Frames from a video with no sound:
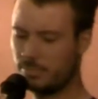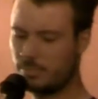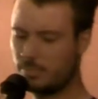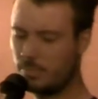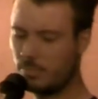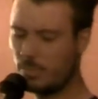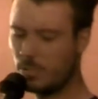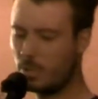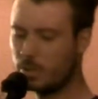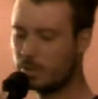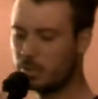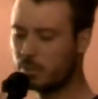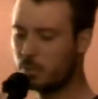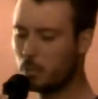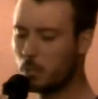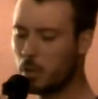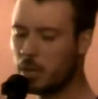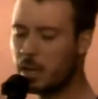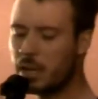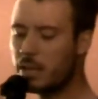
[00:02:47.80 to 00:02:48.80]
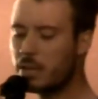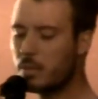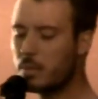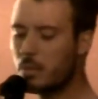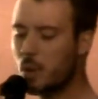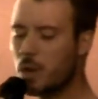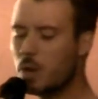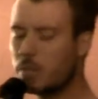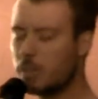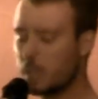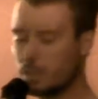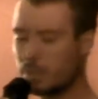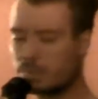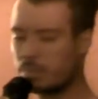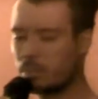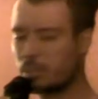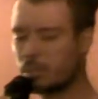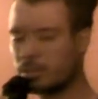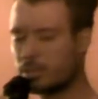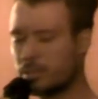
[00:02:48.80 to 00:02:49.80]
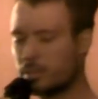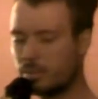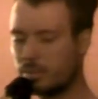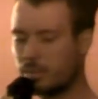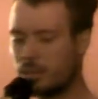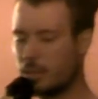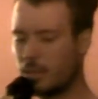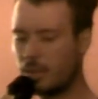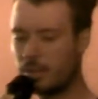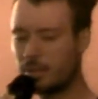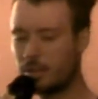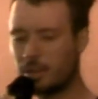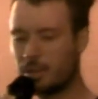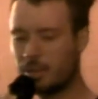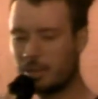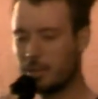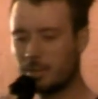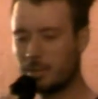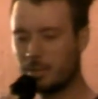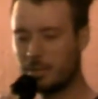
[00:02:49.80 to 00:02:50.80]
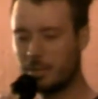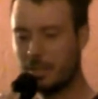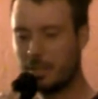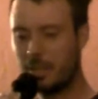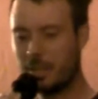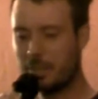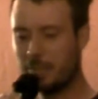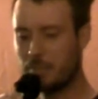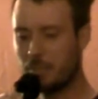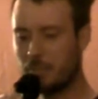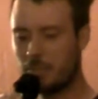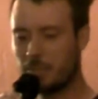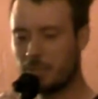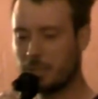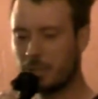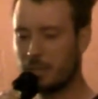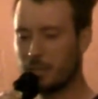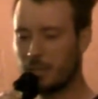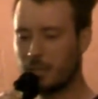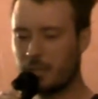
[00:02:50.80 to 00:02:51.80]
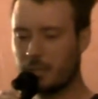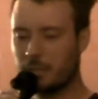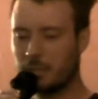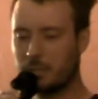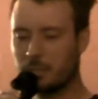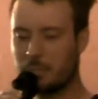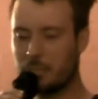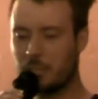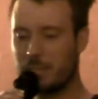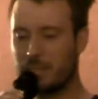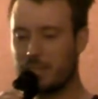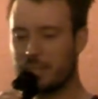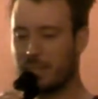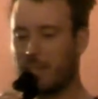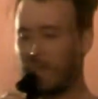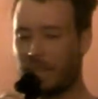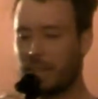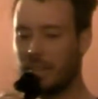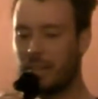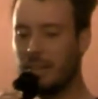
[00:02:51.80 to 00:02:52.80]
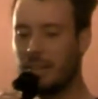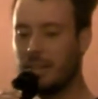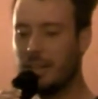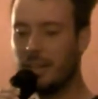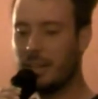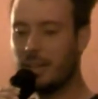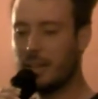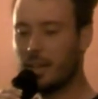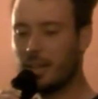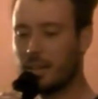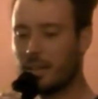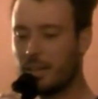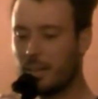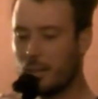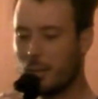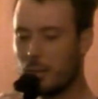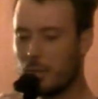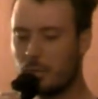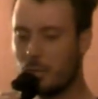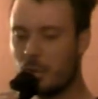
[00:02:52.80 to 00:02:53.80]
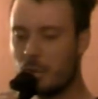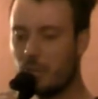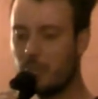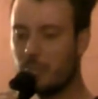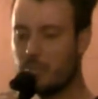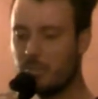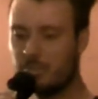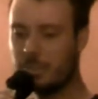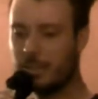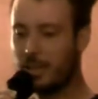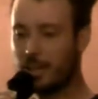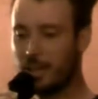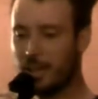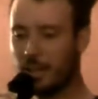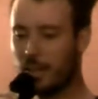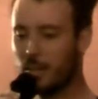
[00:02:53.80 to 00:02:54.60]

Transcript: "Well, just one at the moment, but I don't know. Maybe, 10 overall?" It